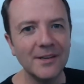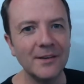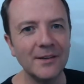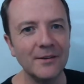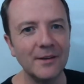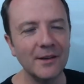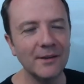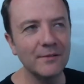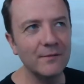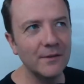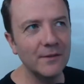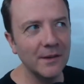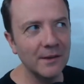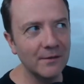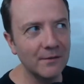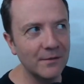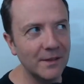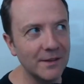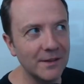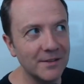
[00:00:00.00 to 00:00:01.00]
if
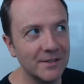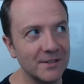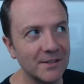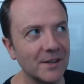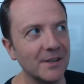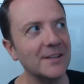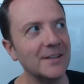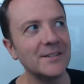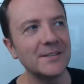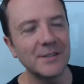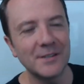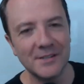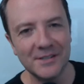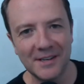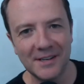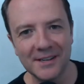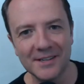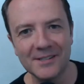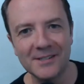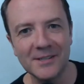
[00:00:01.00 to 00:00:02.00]
if these studies
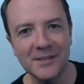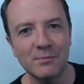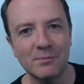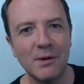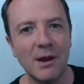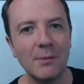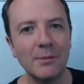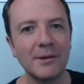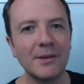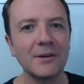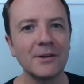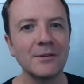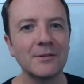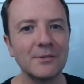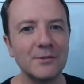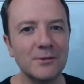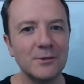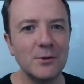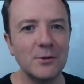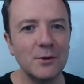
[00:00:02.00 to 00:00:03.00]
exist, it's probably going to
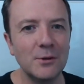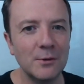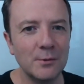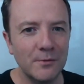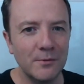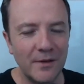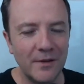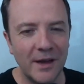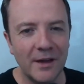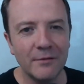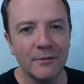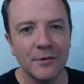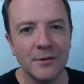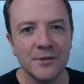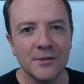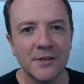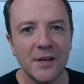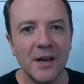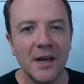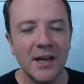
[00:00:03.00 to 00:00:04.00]
do you
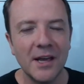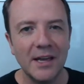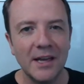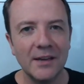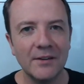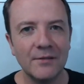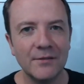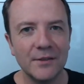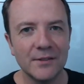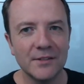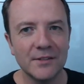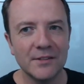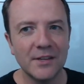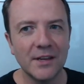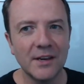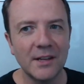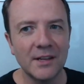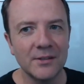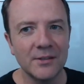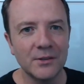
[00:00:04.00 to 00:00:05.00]
favors if the
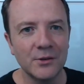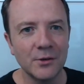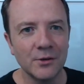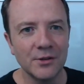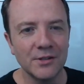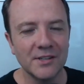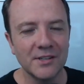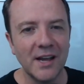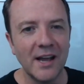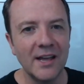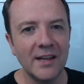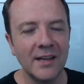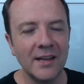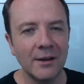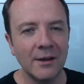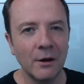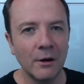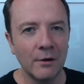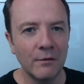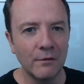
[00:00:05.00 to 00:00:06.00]
studies you're
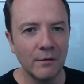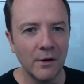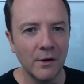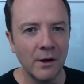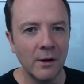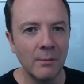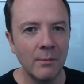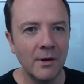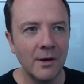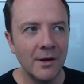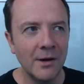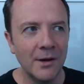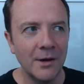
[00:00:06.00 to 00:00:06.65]
citing are from